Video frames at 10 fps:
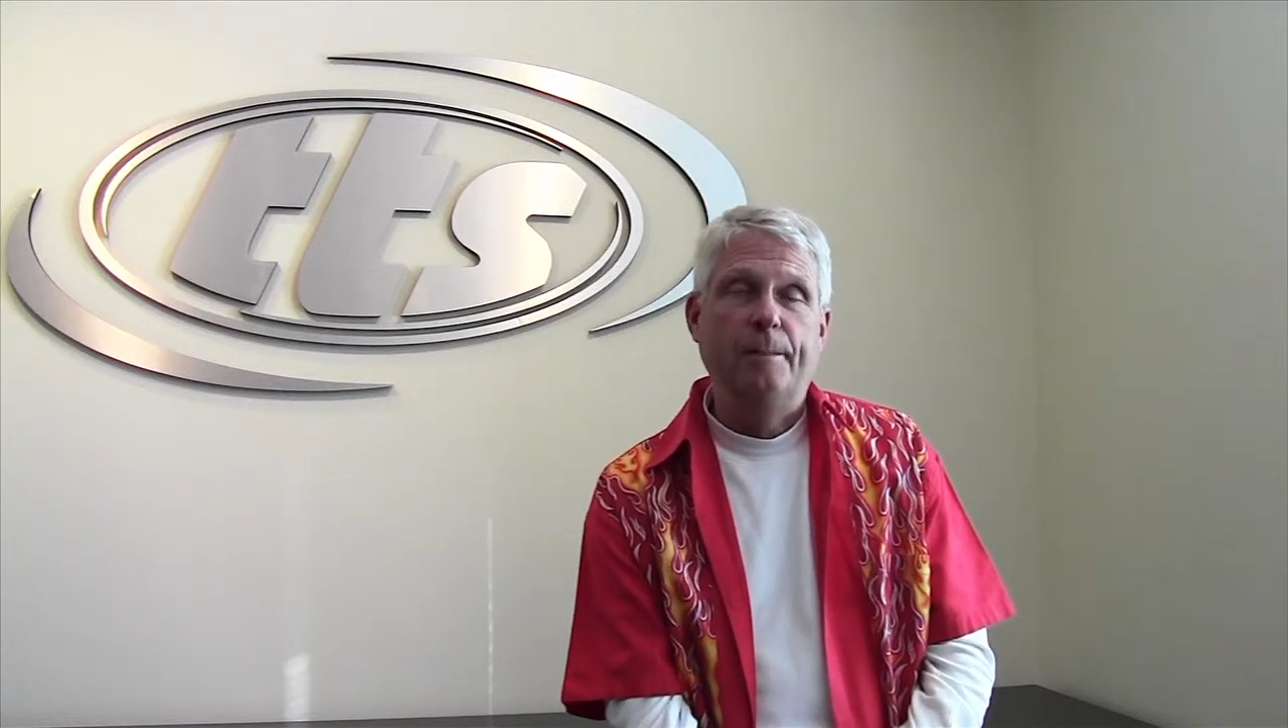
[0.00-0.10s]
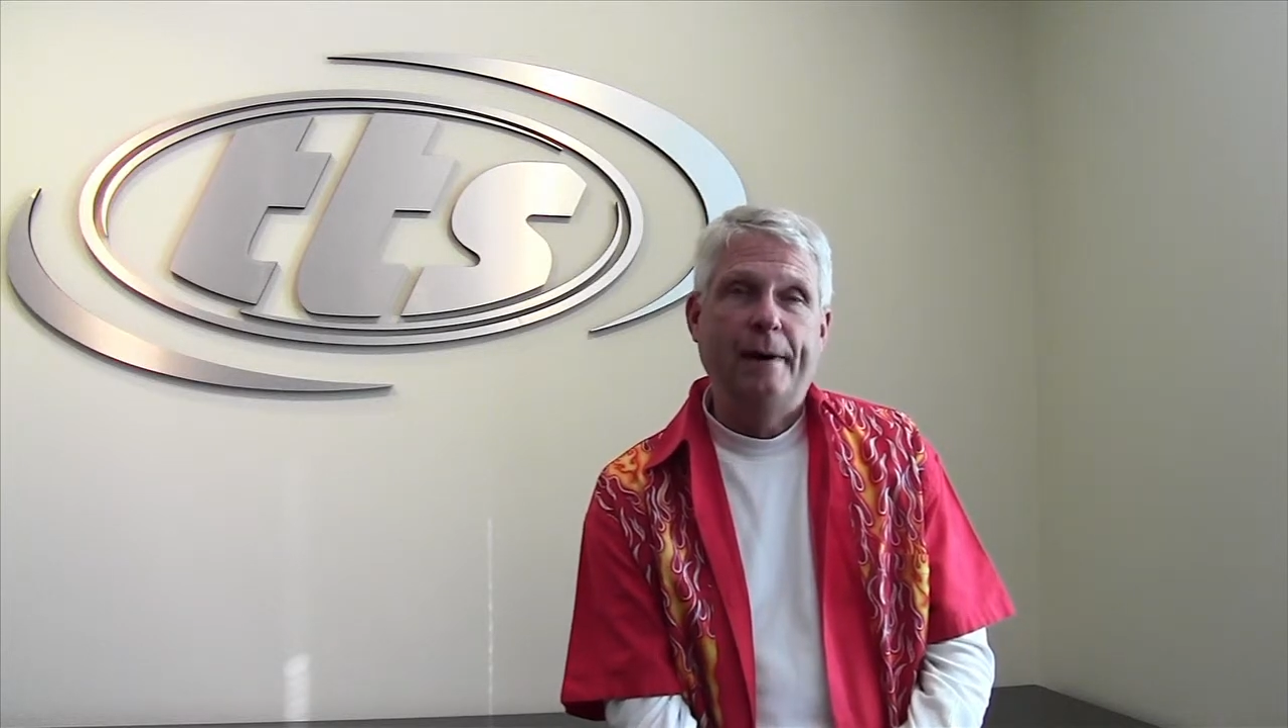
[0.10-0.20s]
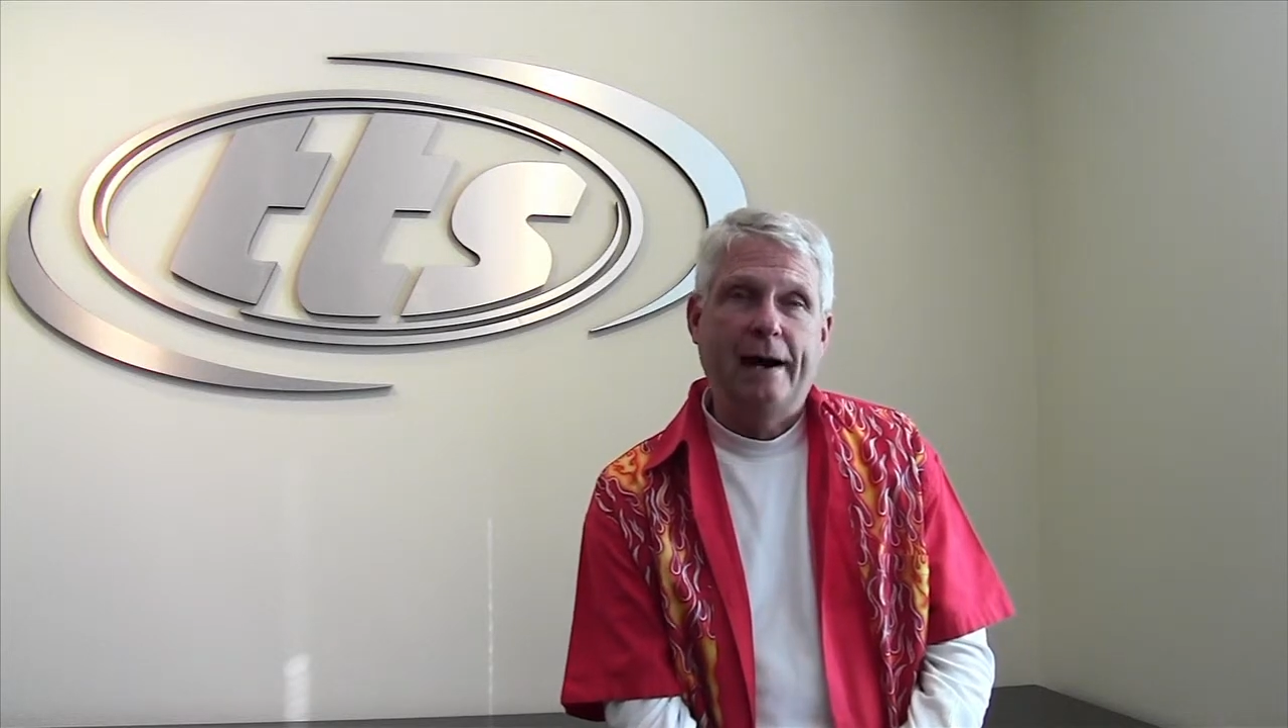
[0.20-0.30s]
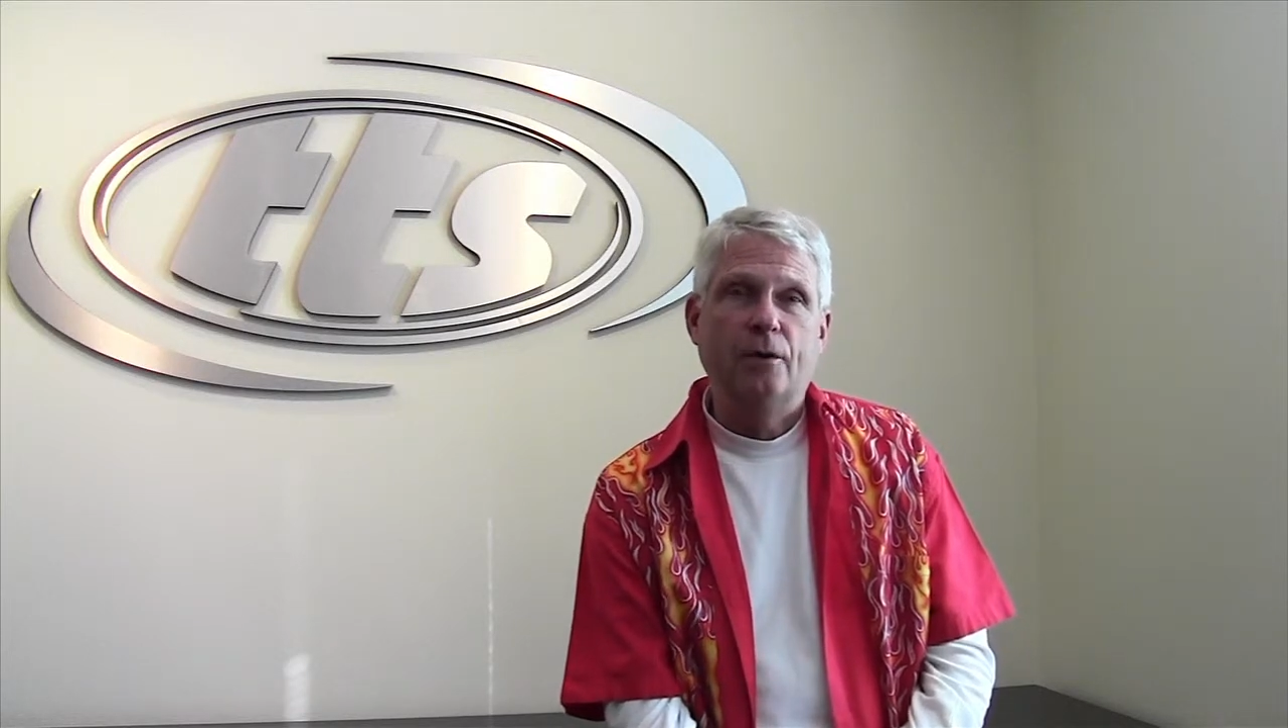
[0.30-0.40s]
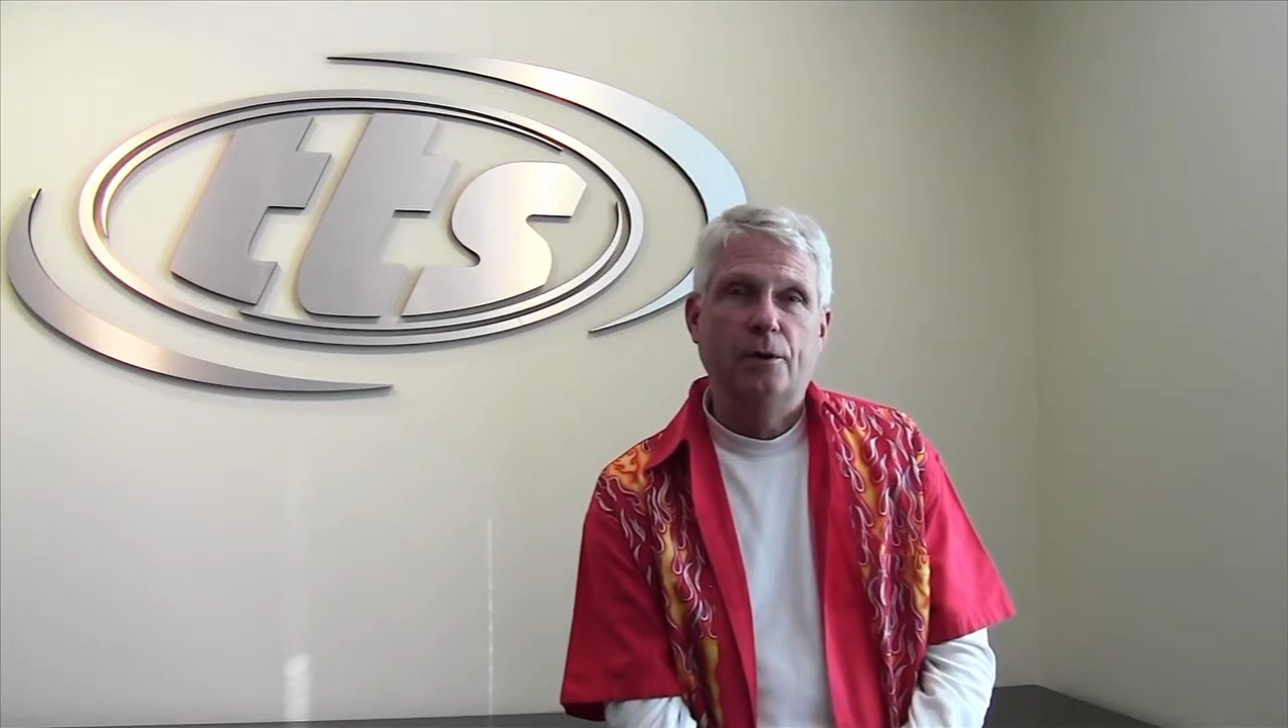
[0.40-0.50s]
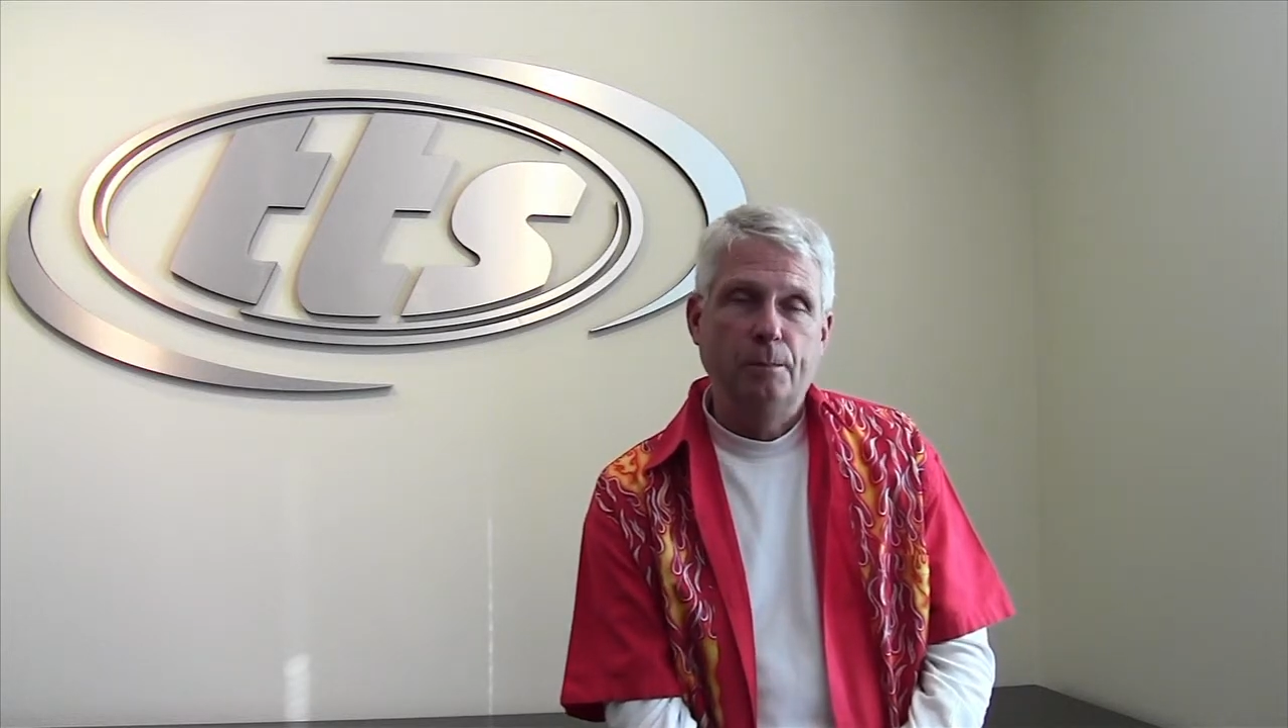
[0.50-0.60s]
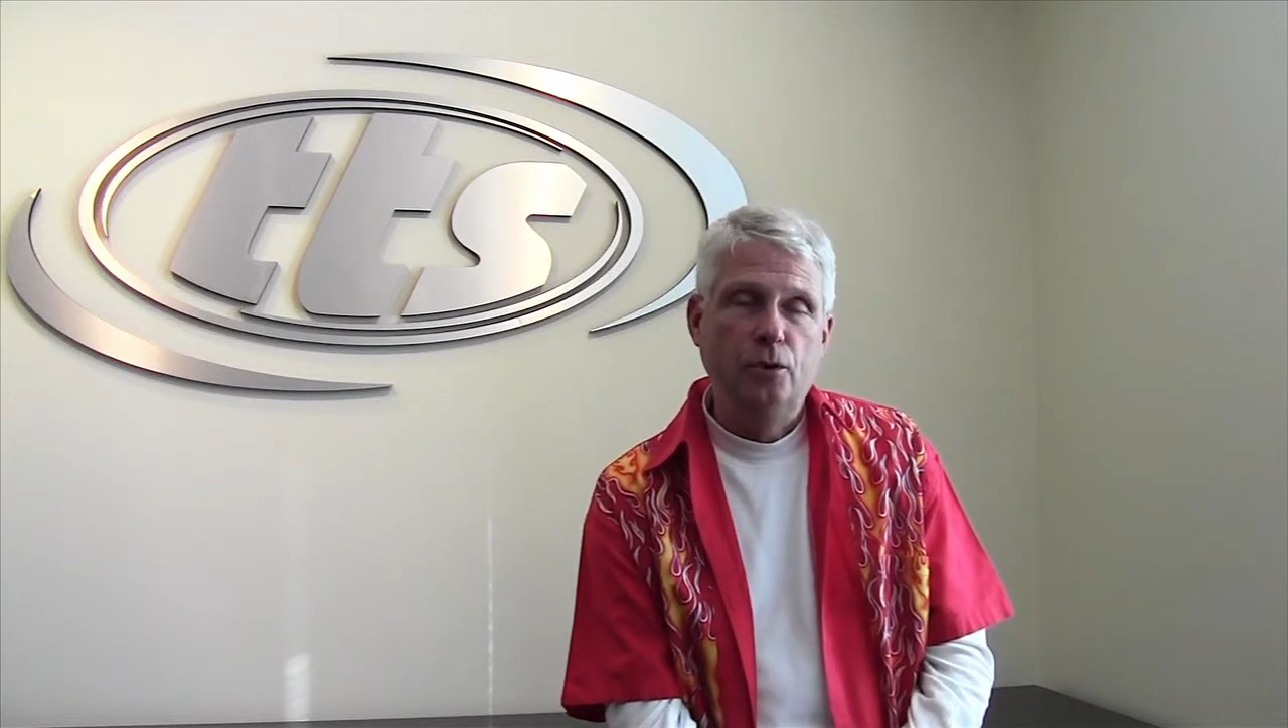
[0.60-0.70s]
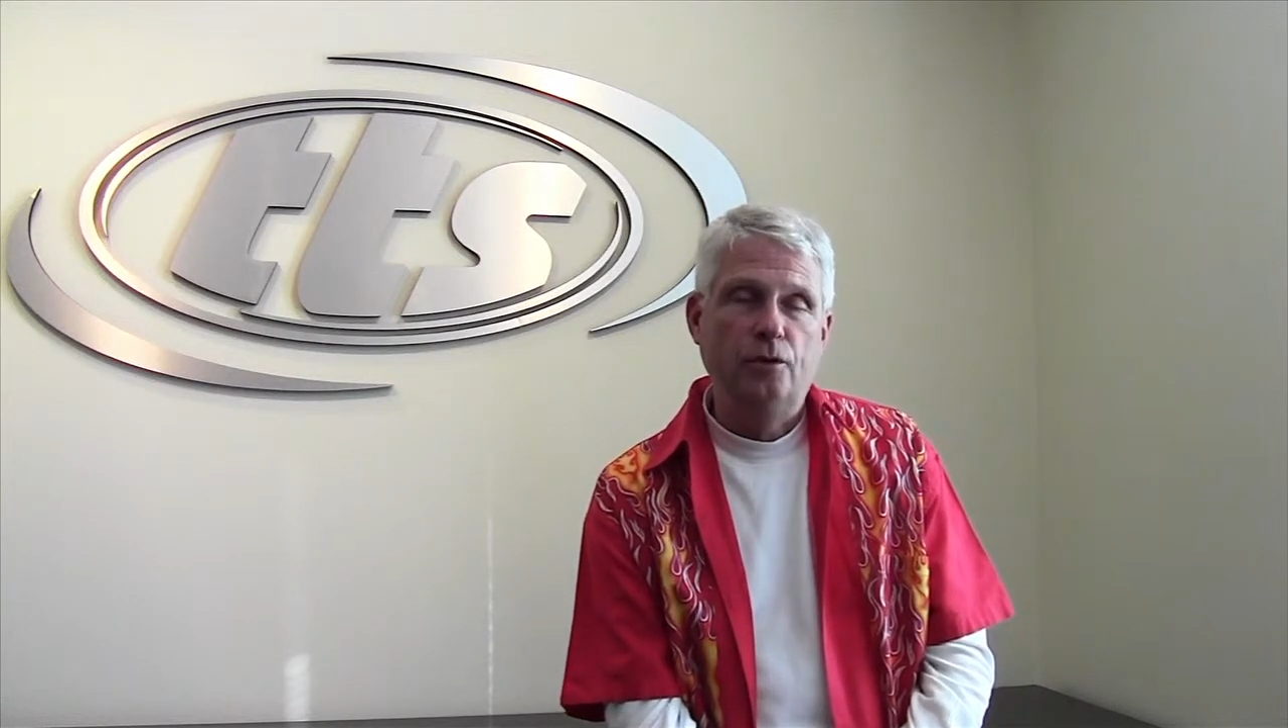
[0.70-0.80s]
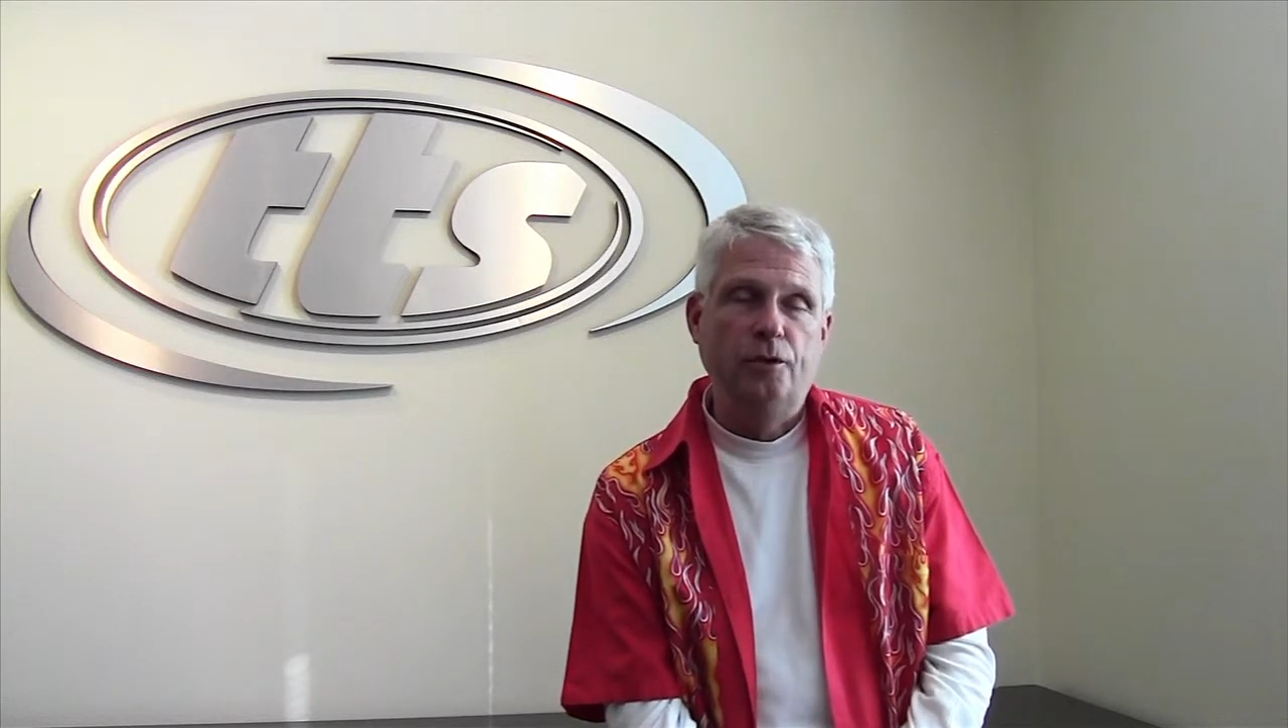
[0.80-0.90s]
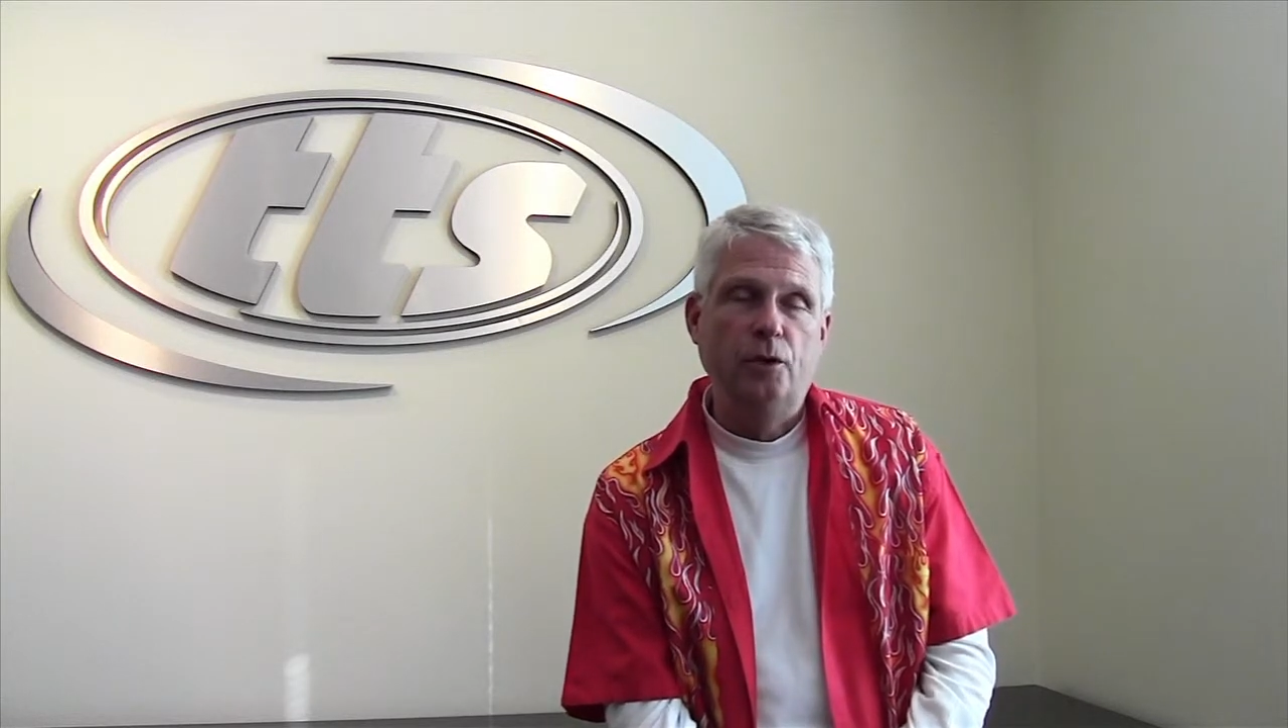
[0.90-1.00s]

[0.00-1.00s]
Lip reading: power to move